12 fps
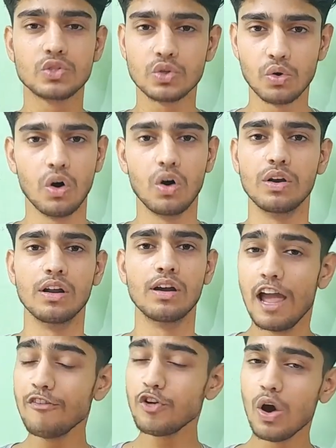so on.
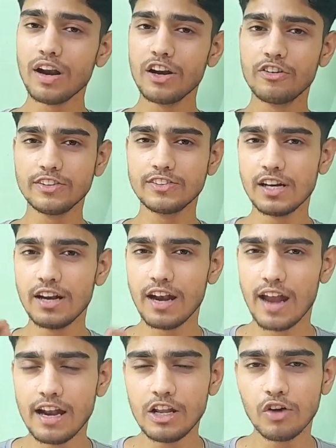If you are interested in
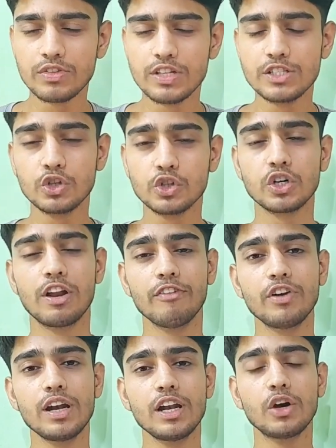any of these, you should
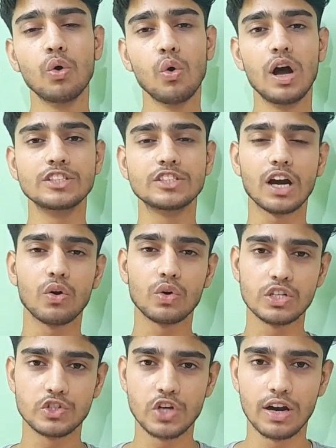definitely go and check out
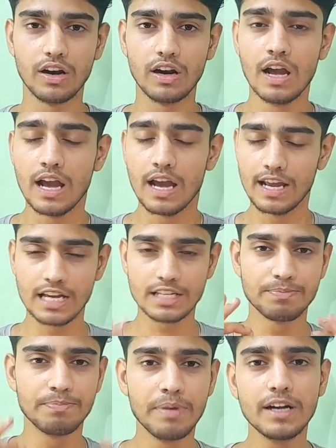his channel. He has
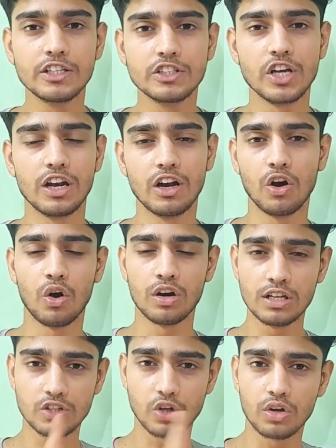built his channel on
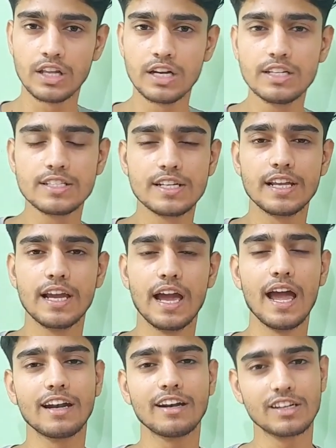his authenticity
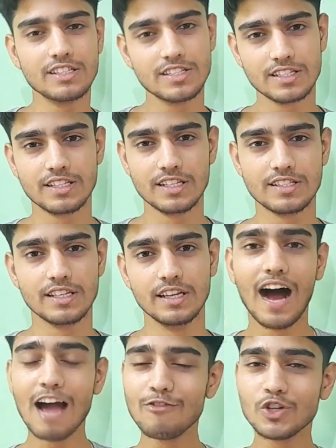and consistency.
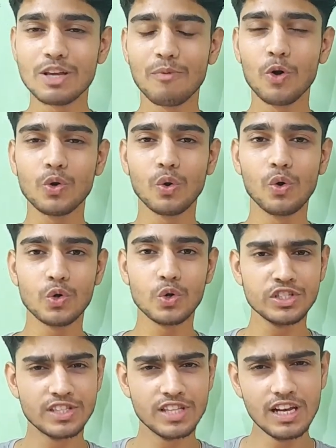I was about to go to
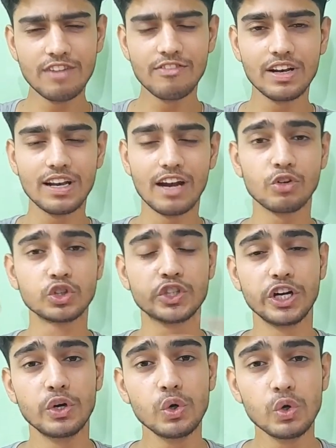his Delhi event that was
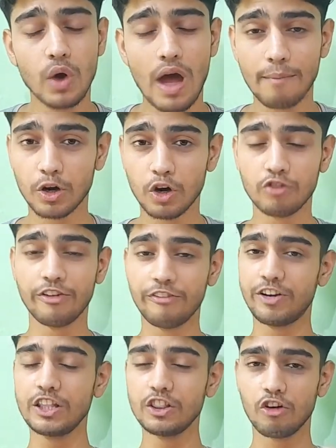scheduled to happen on
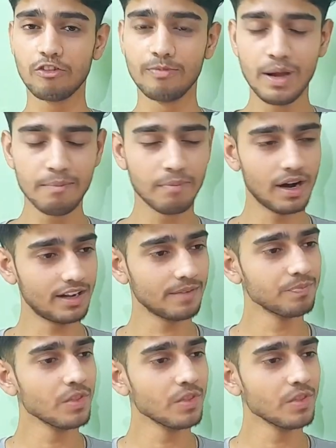15th of May, but